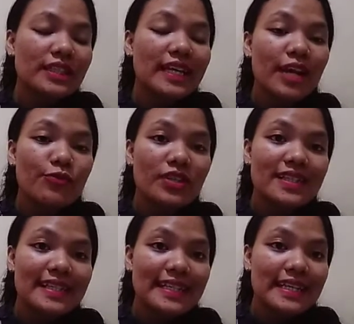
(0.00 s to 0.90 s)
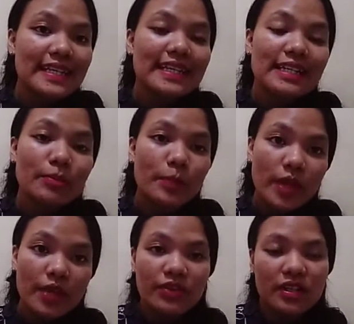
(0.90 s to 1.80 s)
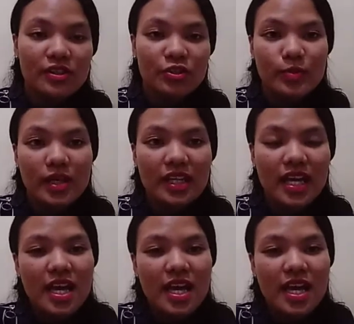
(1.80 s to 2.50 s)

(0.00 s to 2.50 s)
can we see in appearance, but